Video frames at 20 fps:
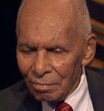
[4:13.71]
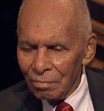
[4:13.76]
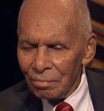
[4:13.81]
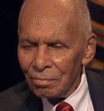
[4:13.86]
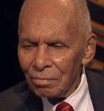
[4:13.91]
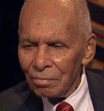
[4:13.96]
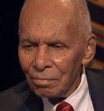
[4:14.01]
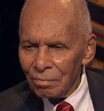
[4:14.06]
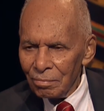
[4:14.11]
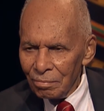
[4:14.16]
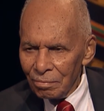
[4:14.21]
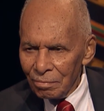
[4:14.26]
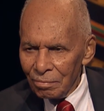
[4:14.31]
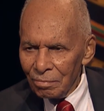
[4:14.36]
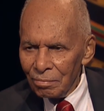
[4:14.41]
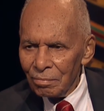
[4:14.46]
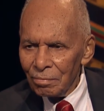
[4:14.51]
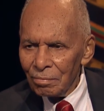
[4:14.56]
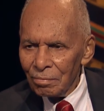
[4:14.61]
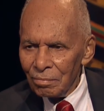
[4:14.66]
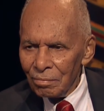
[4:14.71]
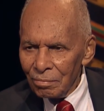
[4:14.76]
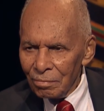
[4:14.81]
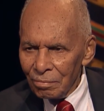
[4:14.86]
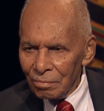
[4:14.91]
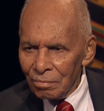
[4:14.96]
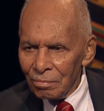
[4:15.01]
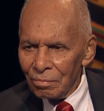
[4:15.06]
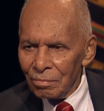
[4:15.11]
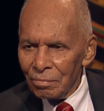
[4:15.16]
especially you know on your
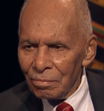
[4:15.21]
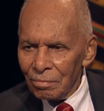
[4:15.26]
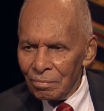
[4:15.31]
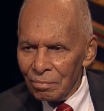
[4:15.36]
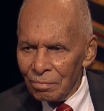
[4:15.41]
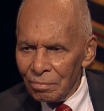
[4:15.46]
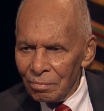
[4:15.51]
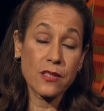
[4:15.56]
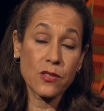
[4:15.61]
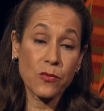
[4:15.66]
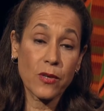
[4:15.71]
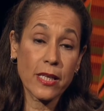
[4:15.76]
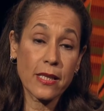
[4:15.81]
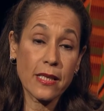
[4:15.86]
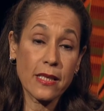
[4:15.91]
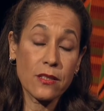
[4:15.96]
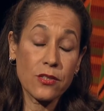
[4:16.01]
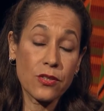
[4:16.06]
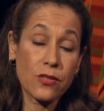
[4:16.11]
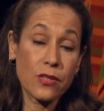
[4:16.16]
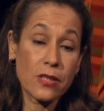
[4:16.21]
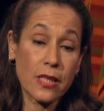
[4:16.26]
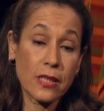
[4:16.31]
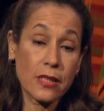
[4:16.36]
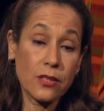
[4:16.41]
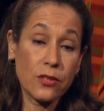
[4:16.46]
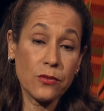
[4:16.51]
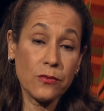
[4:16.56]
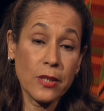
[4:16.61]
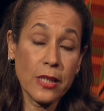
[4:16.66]
program. I know that's one of the issues
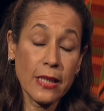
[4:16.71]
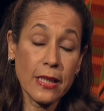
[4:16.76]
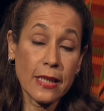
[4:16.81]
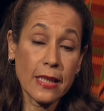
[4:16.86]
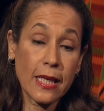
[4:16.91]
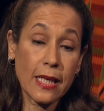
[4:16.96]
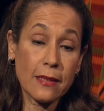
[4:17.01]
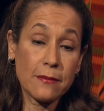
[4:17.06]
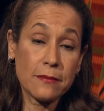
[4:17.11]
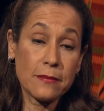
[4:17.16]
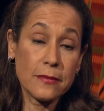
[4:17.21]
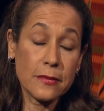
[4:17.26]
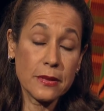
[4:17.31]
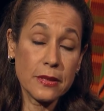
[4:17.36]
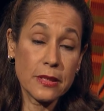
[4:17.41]
that you um,